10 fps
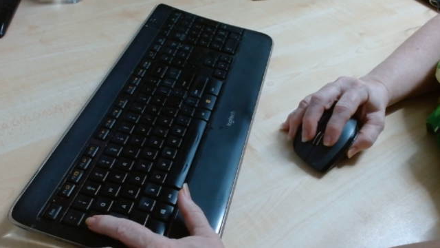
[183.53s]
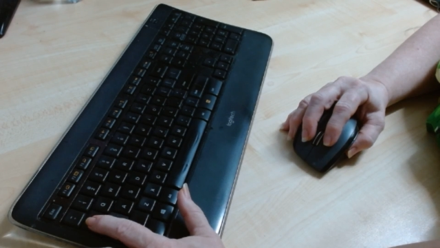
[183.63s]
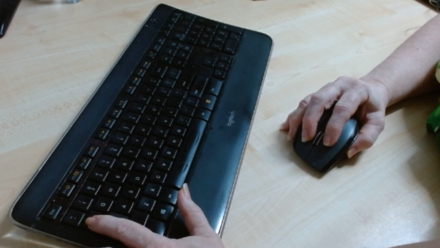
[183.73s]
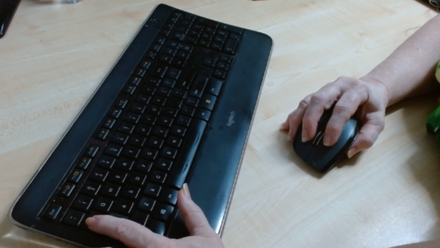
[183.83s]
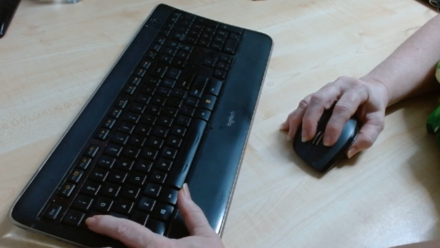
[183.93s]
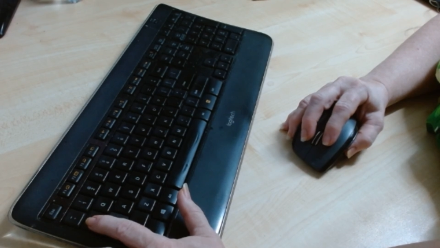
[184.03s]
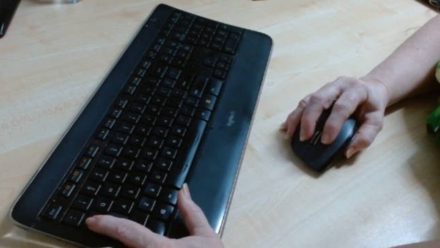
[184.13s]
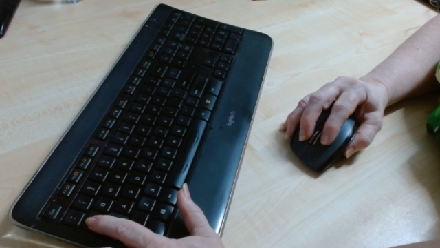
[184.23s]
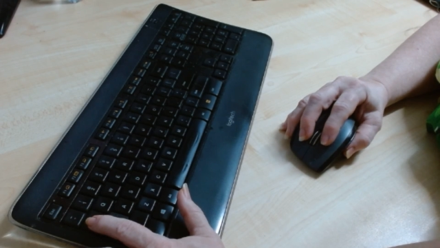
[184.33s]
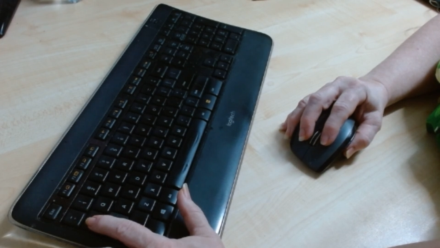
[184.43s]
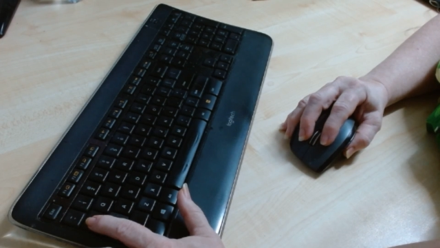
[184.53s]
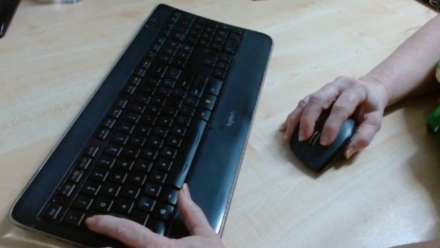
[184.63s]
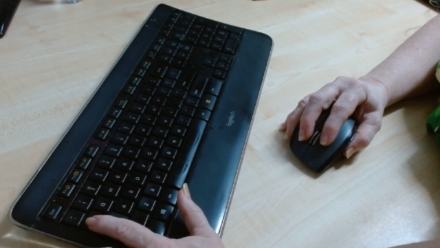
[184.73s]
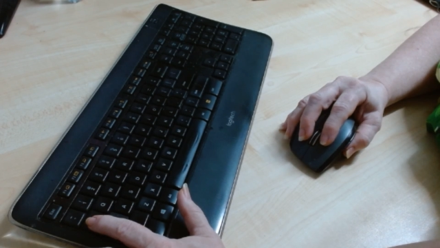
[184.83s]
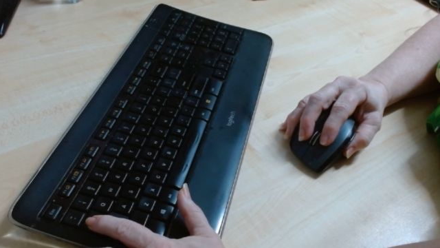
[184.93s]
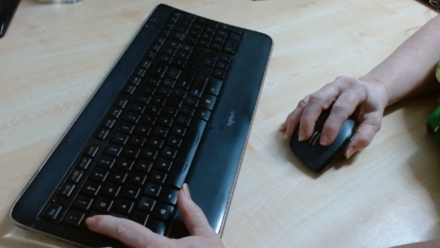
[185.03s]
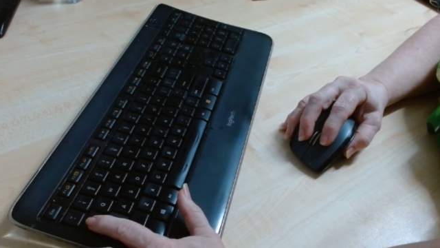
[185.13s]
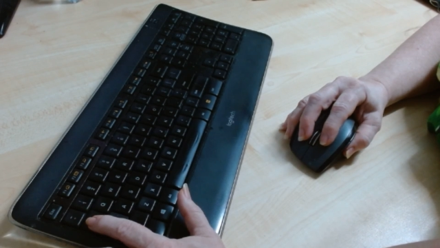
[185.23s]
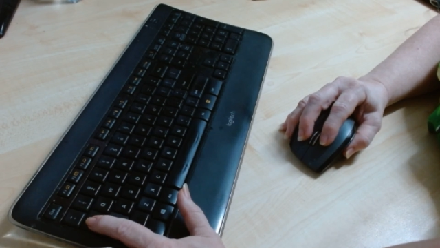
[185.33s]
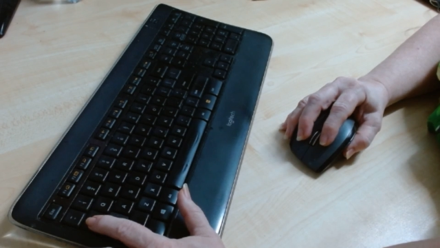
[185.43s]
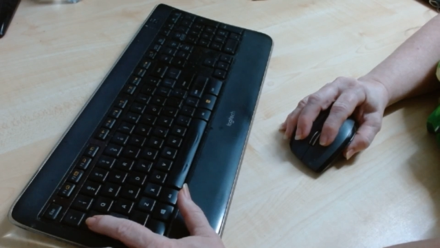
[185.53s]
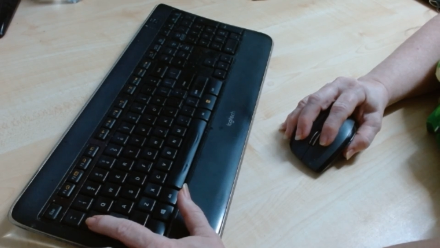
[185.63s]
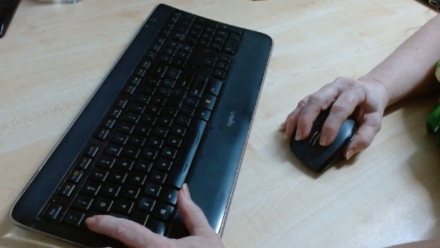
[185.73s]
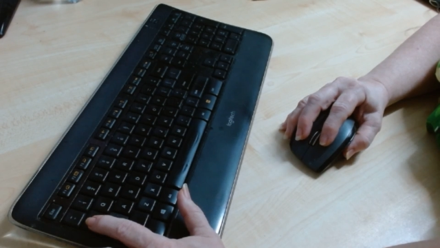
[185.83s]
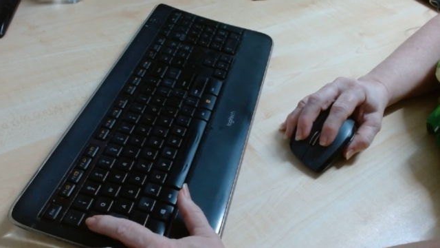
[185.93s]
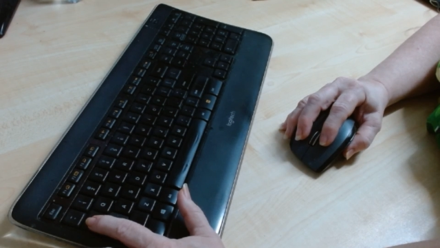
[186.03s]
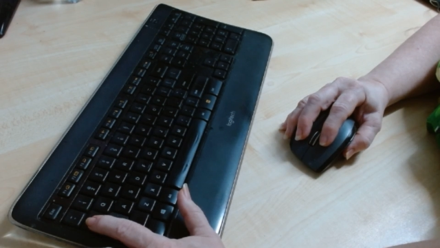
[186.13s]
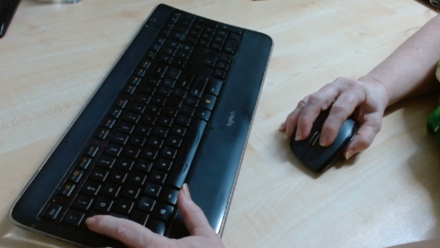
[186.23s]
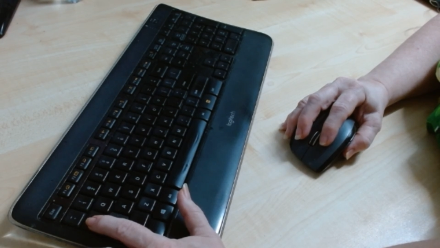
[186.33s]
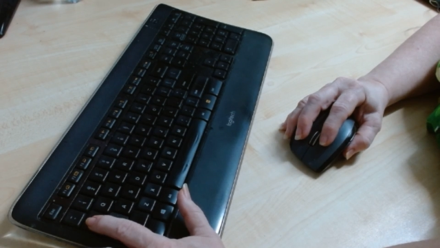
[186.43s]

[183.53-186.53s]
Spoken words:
No face is visible, so there are no lips to read.